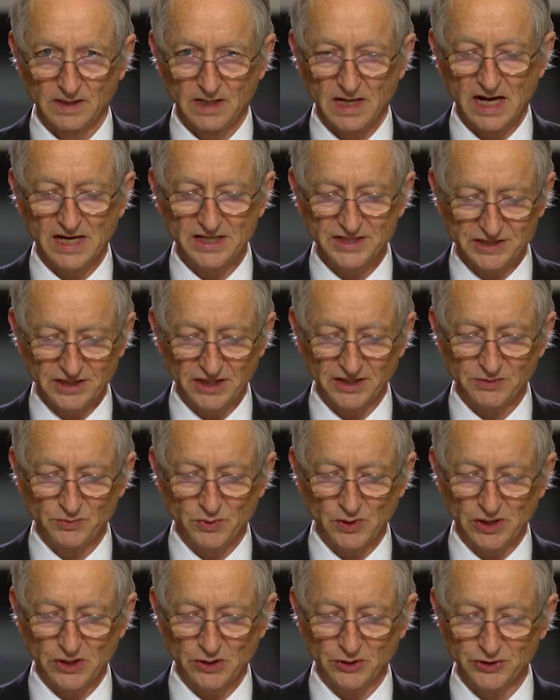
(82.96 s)
I started
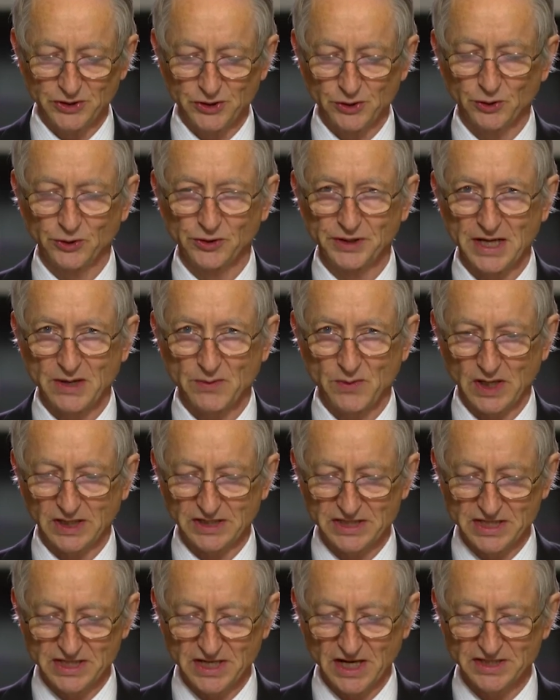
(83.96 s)
working on neural
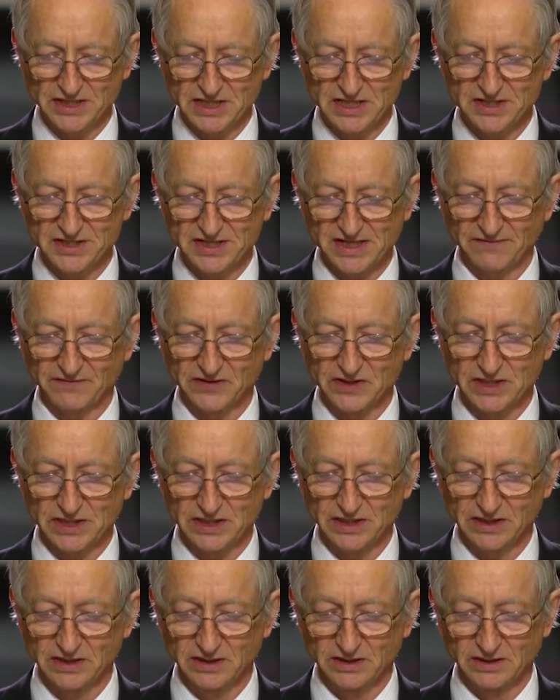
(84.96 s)
networks in
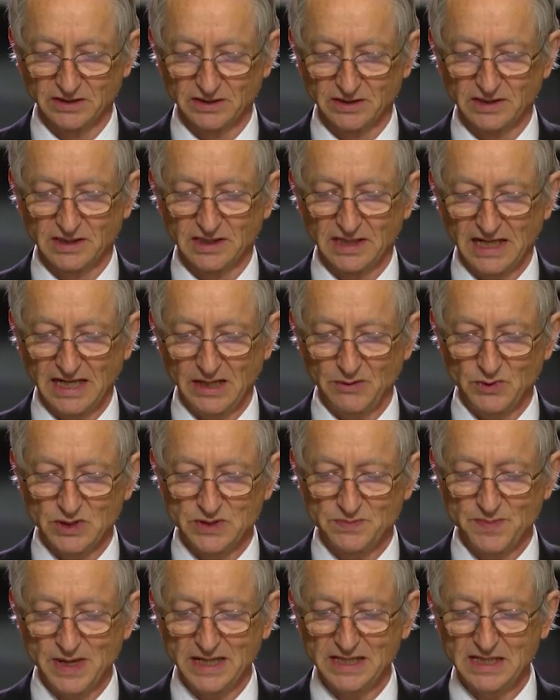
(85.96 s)
1970, and it was
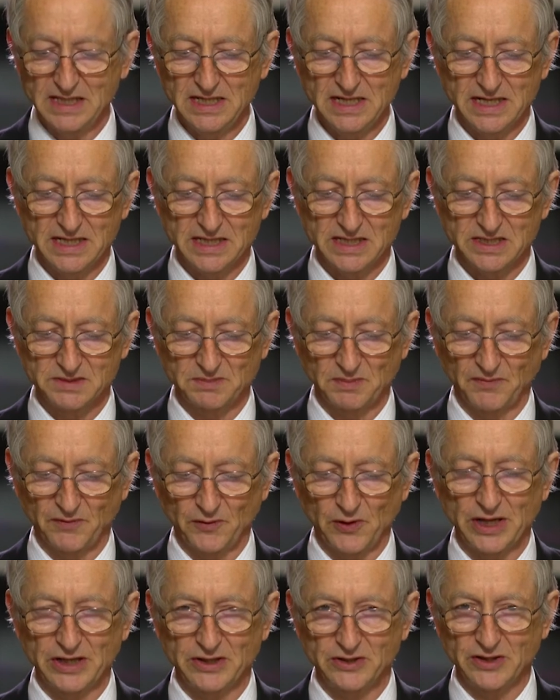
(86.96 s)
many years
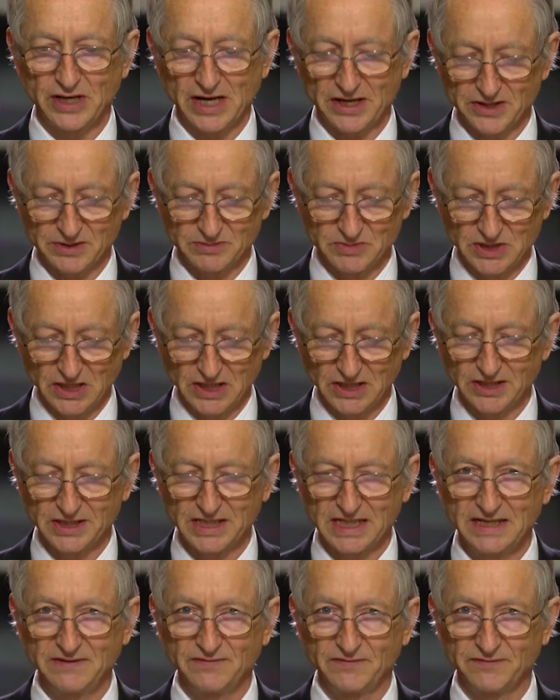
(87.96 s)
before I could get them to learn
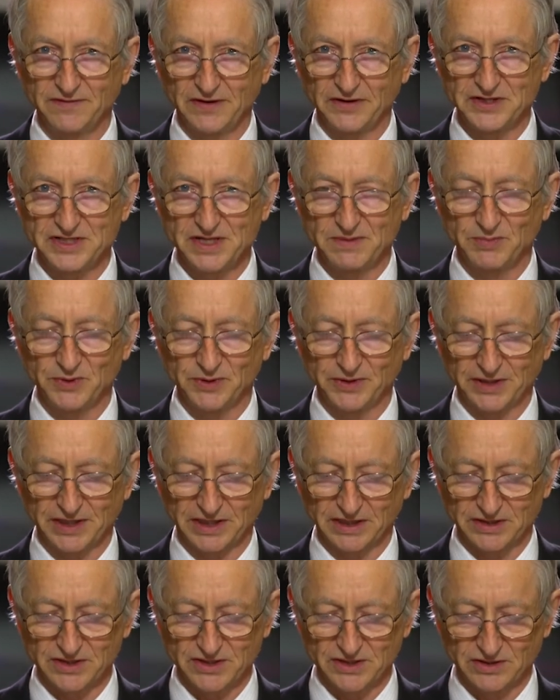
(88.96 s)
even very simple
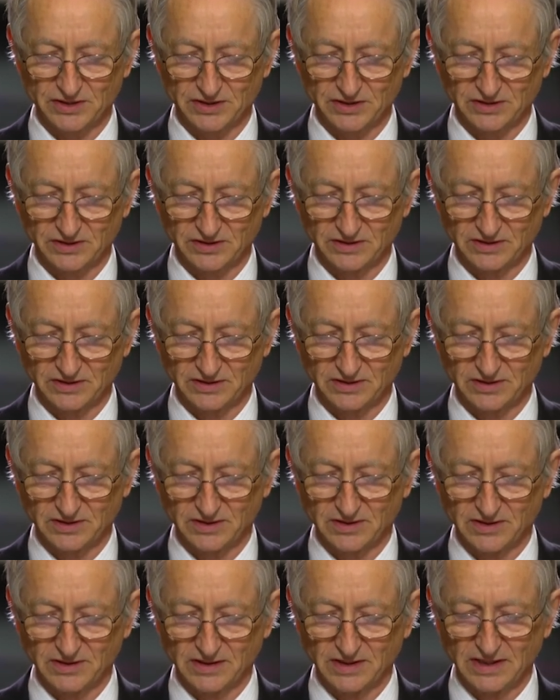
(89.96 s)
things.
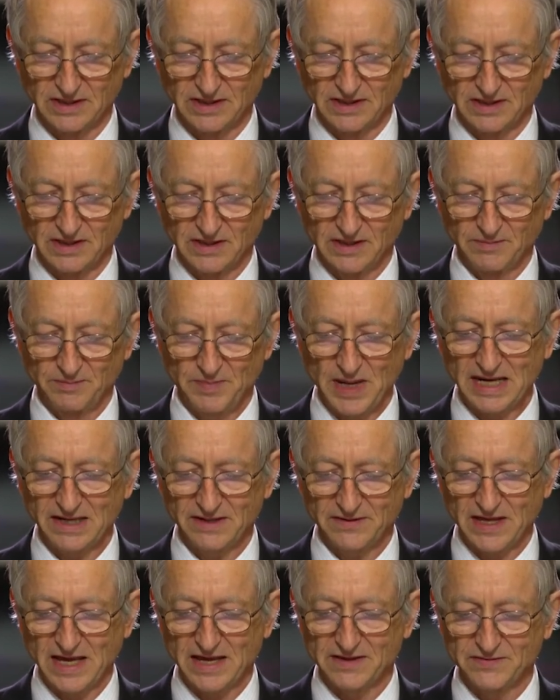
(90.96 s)
Back
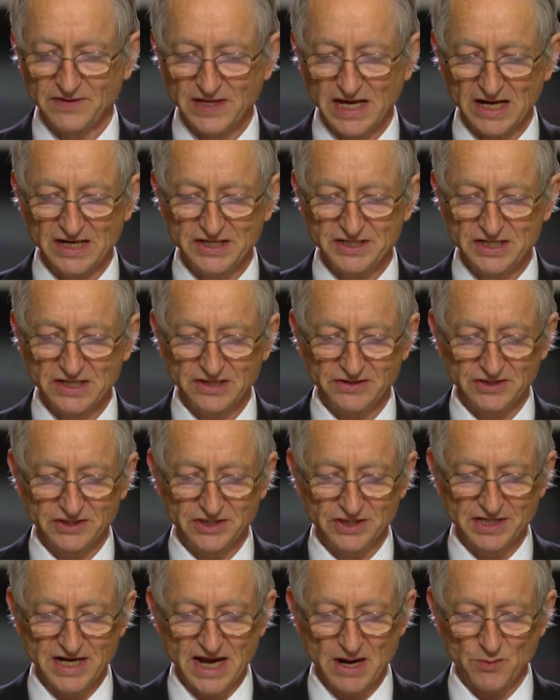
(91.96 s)
then, the idea that
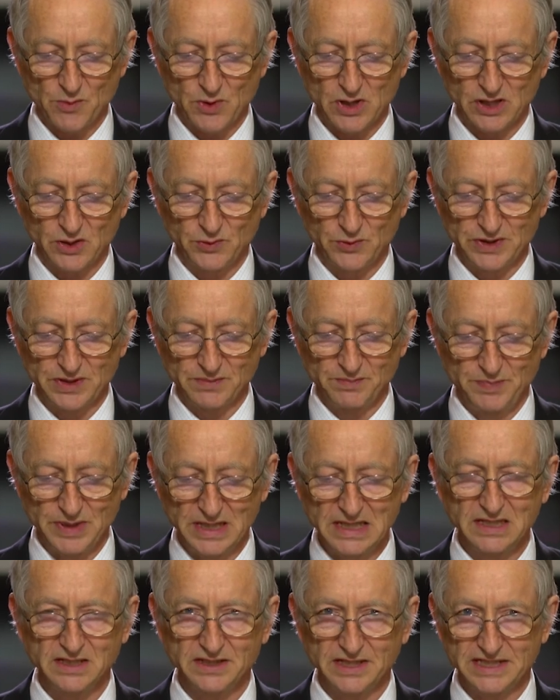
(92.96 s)
a network with a
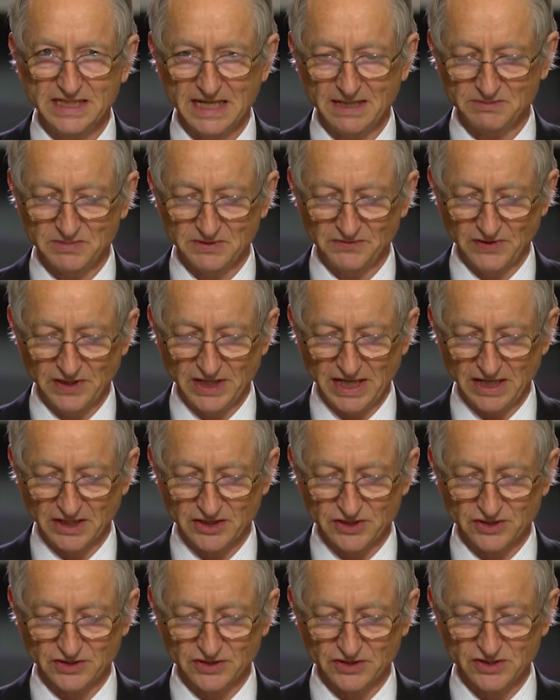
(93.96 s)
billion adaptive
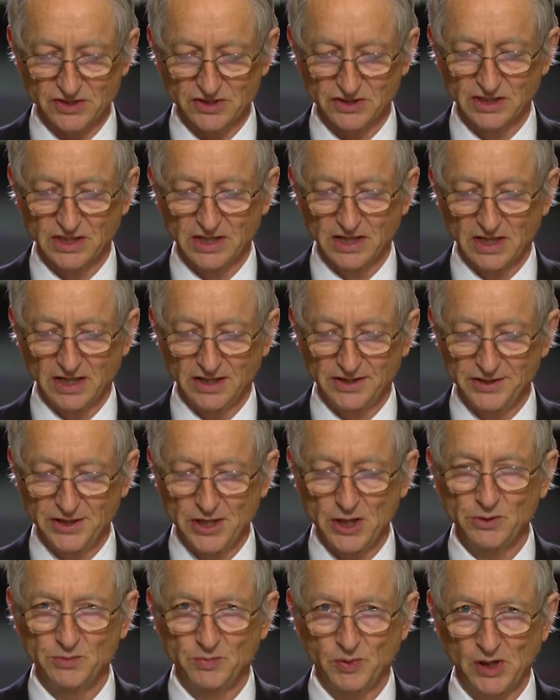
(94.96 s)
connections and
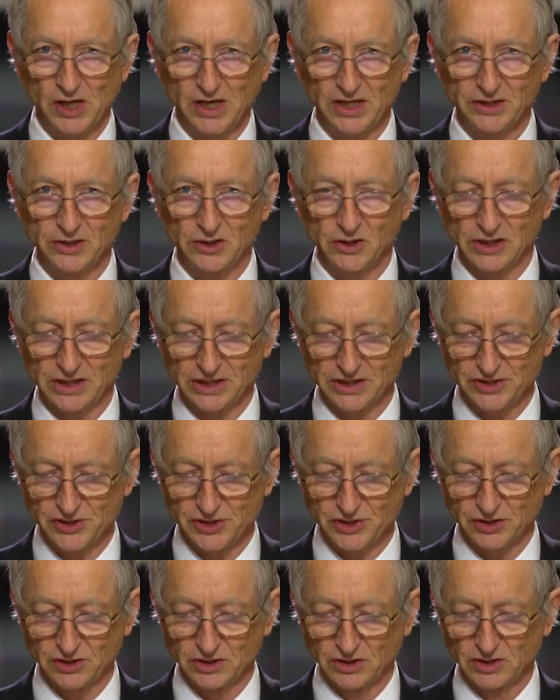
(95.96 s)
no prior
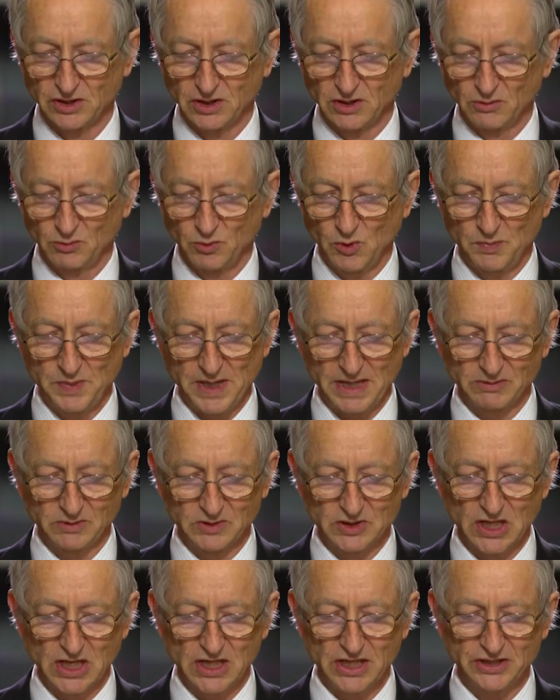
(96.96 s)
knowledge would be able
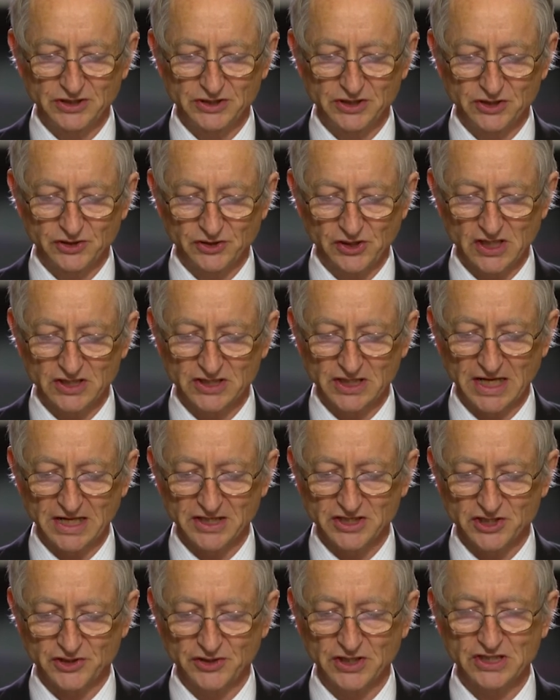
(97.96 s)
to learn to
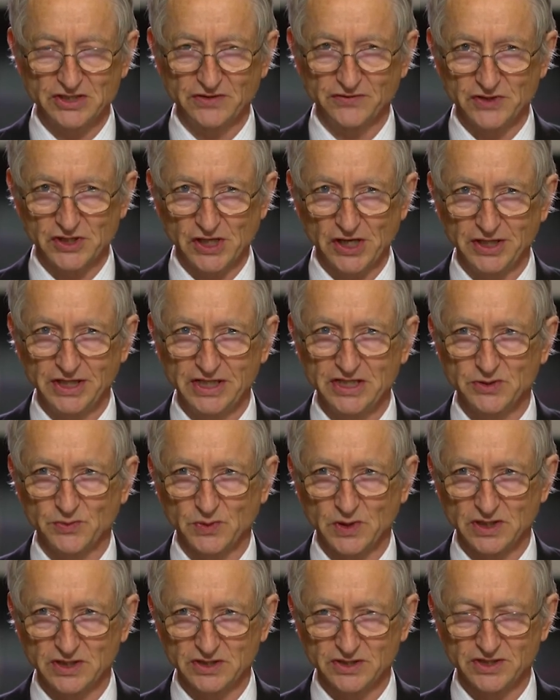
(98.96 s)
translate strings of Chinese
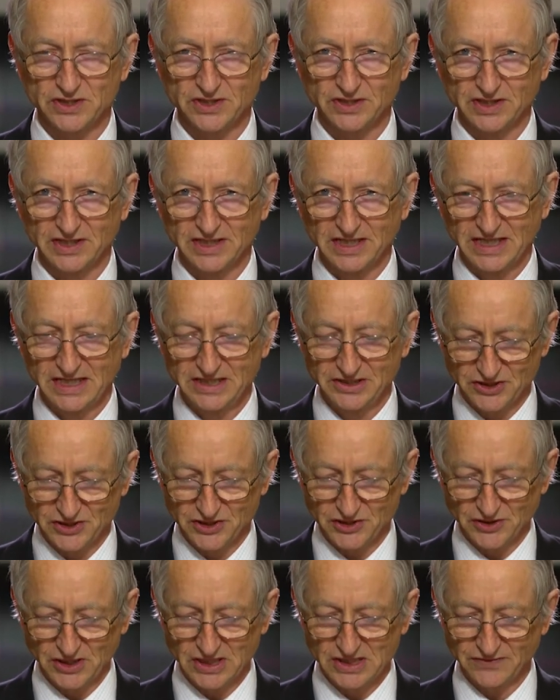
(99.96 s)
words into
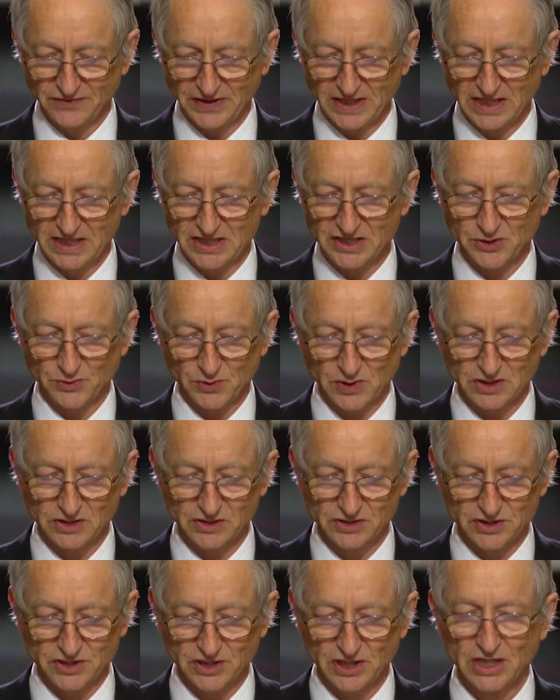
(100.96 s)
strings of English
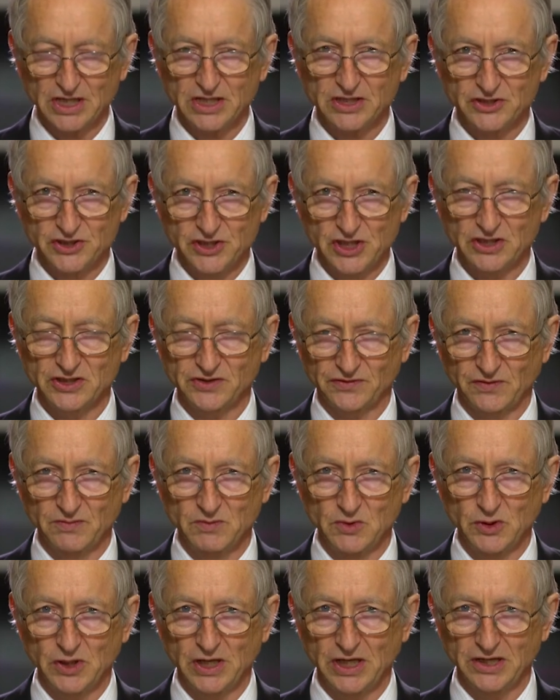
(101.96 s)
words just from
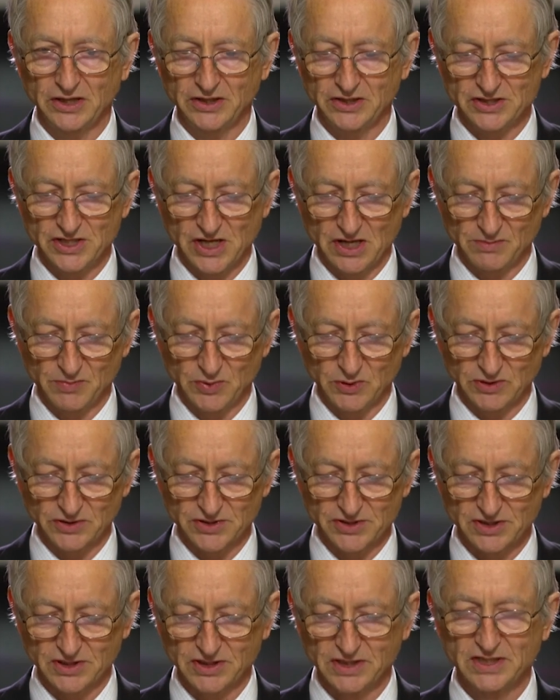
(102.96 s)
looking at
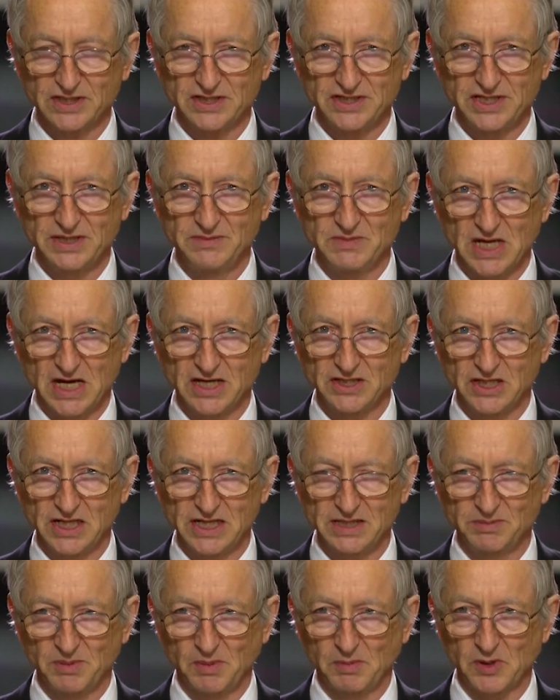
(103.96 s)
examples seemed
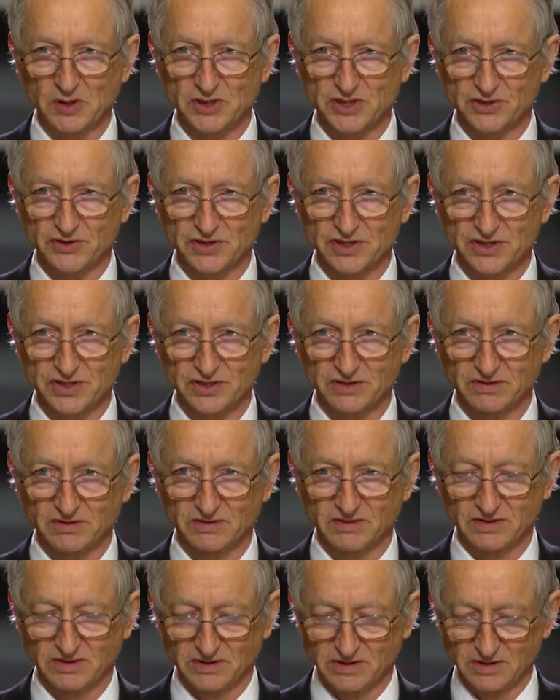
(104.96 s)
utterly preposterous.
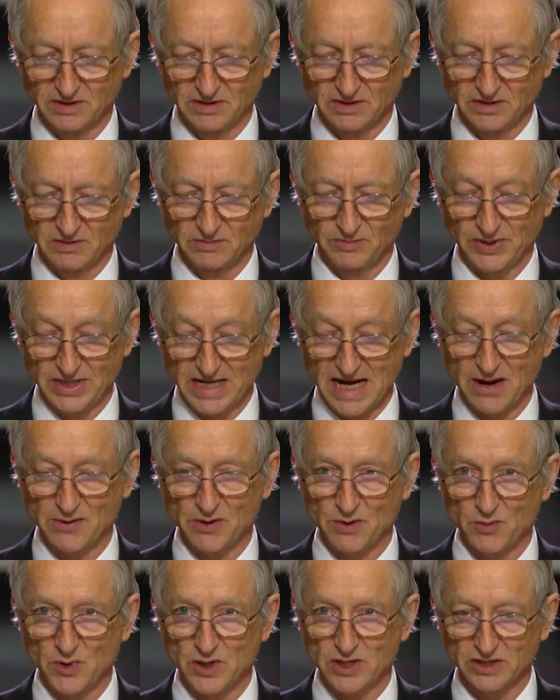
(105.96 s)
But now
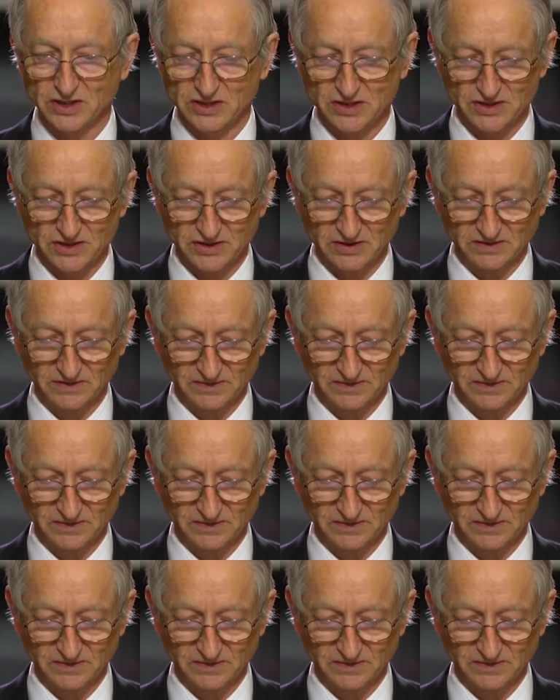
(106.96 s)
it works.